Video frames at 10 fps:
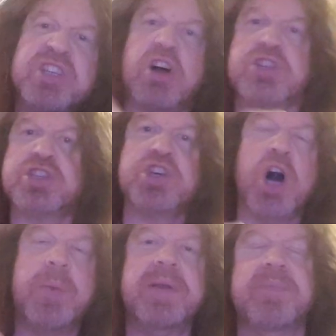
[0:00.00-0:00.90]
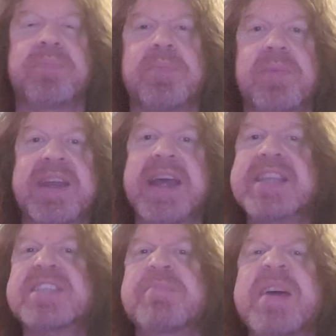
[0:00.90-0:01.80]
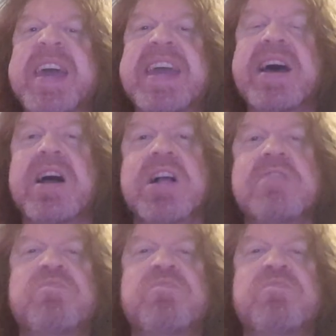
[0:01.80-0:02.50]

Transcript: starts chopping, but he hits him here.